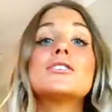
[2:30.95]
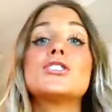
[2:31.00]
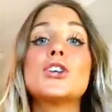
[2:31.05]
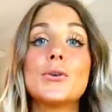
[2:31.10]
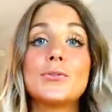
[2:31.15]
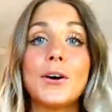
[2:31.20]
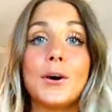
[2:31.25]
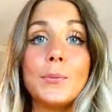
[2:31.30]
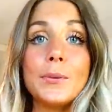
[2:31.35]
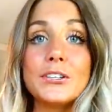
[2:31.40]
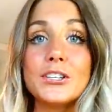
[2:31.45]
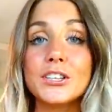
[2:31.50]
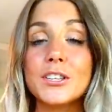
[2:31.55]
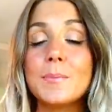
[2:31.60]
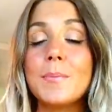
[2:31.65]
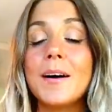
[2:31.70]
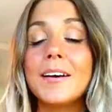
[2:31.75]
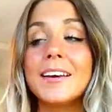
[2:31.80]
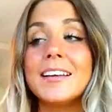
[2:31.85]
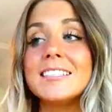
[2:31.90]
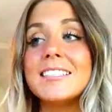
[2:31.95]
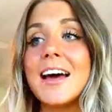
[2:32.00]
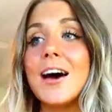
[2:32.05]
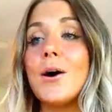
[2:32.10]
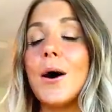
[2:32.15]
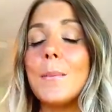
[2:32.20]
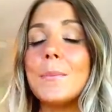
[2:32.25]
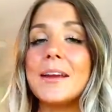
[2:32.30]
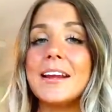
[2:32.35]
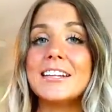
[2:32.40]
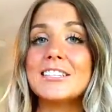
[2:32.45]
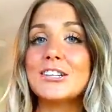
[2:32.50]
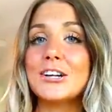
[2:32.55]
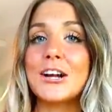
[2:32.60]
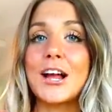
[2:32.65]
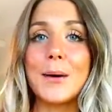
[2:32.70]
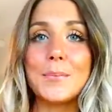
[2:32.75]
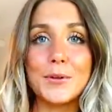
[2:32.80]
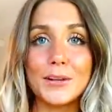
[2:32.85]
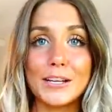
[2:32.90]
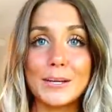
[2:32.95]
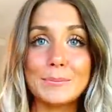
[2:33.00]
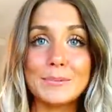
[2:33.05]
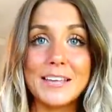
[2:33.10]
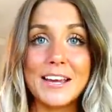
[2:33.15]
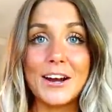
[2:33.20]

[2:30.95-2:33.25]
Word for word: was so fun. We took the buggies out. I'm gonna insert a couple clips